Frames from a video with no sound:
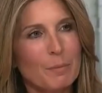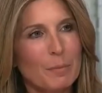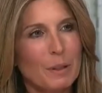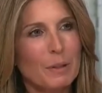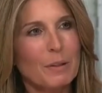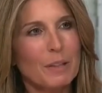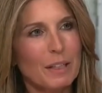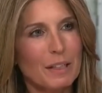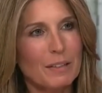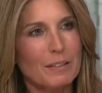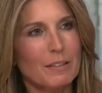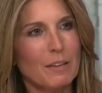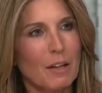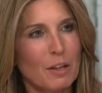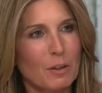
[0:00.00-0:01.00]
mutilated,
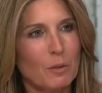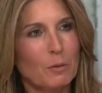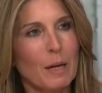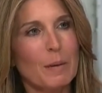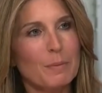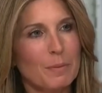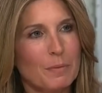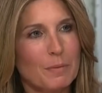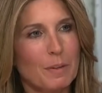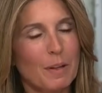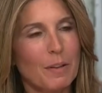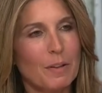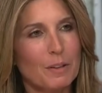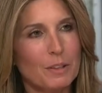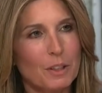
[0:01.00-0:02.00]
slaughtered, raped in front of
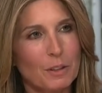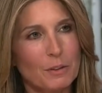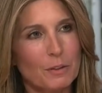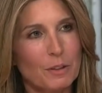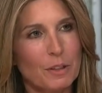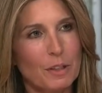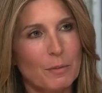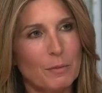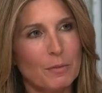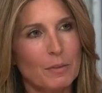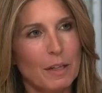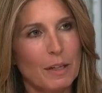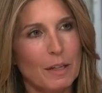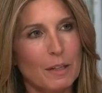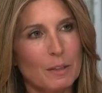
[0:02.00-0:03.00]
their children
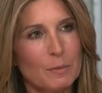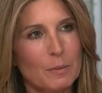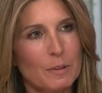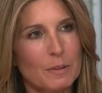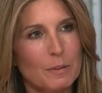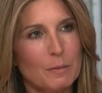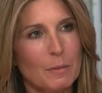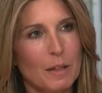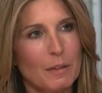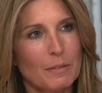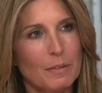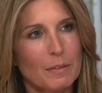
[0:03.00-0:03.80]
and husbands and wives.